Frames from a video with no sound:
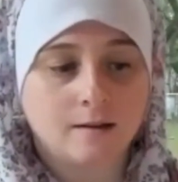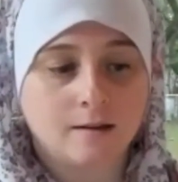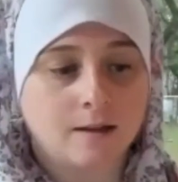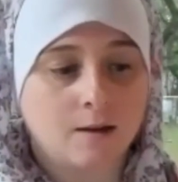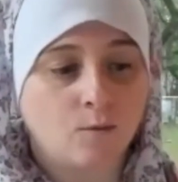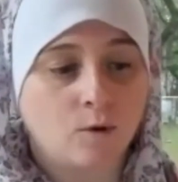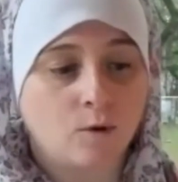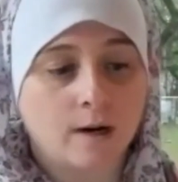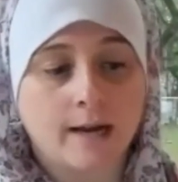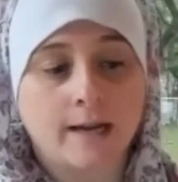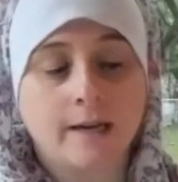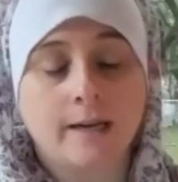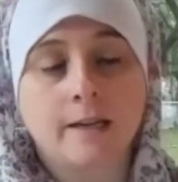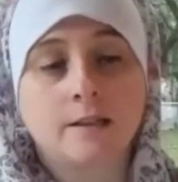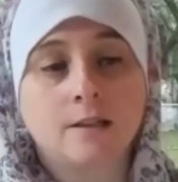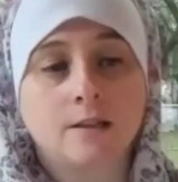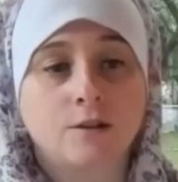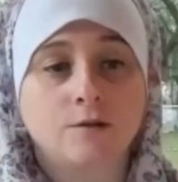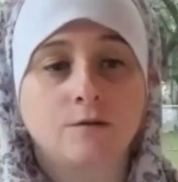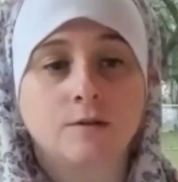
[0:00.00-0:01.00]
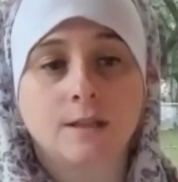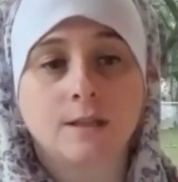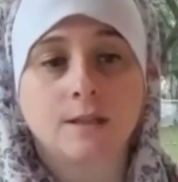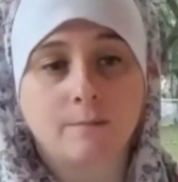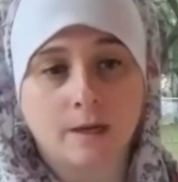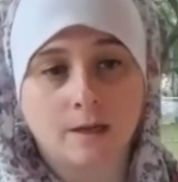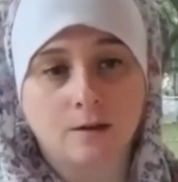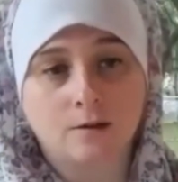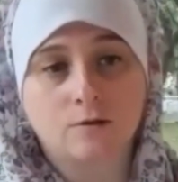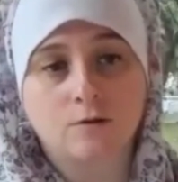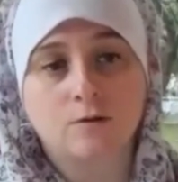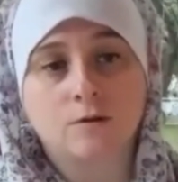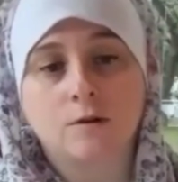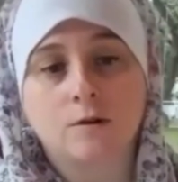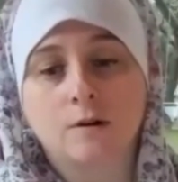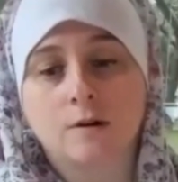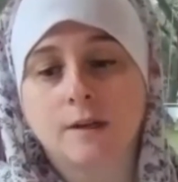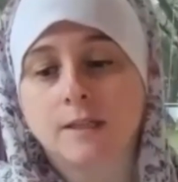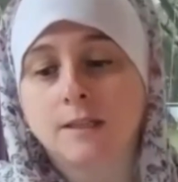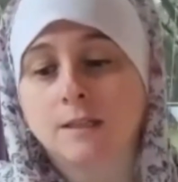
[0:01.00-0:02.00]
then what I need to do as a
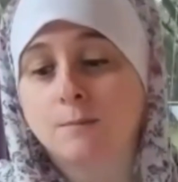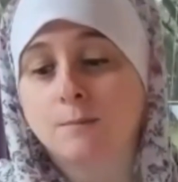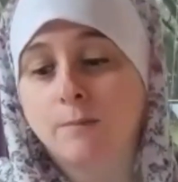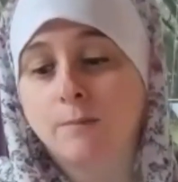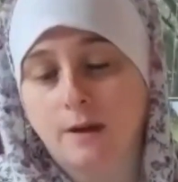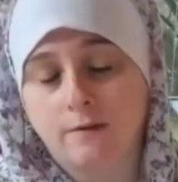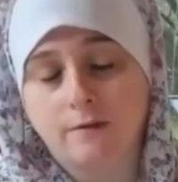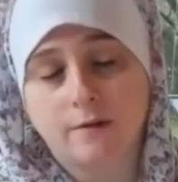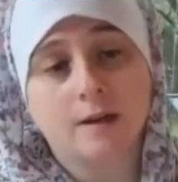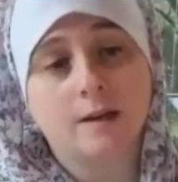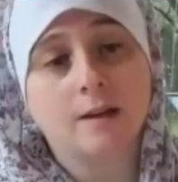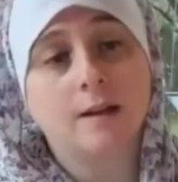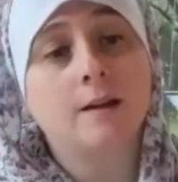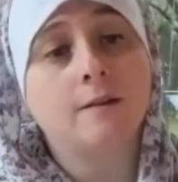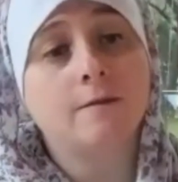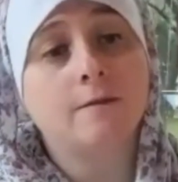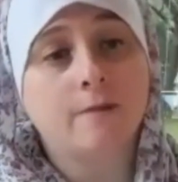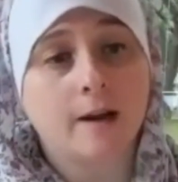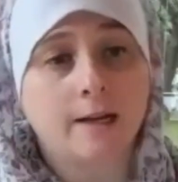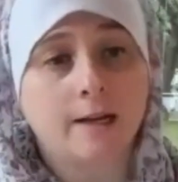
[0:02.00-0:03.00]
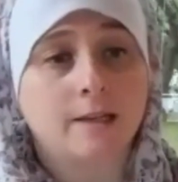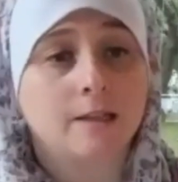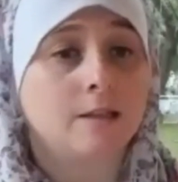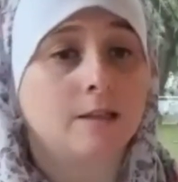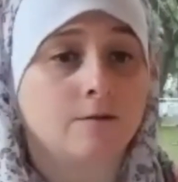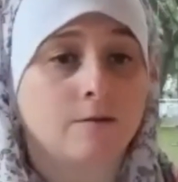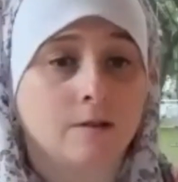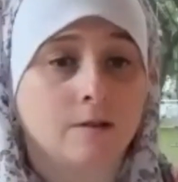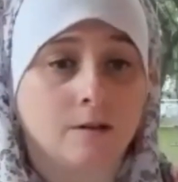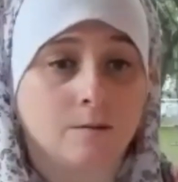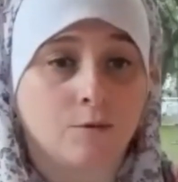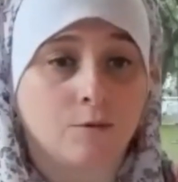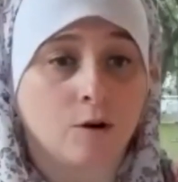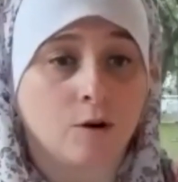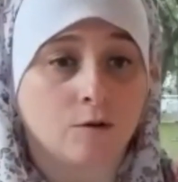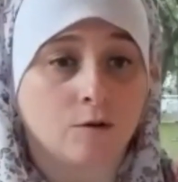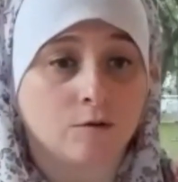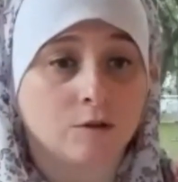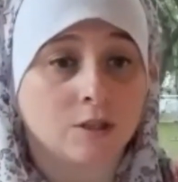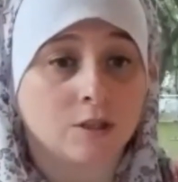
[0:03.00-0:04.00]
mentor is pivot and find a different
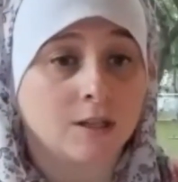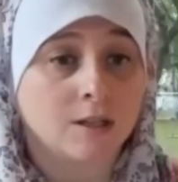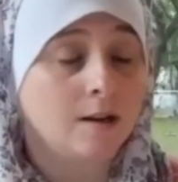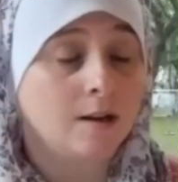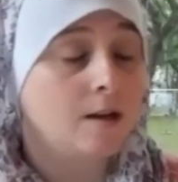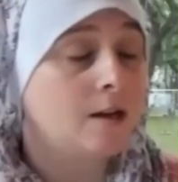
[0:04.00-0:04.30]
approach.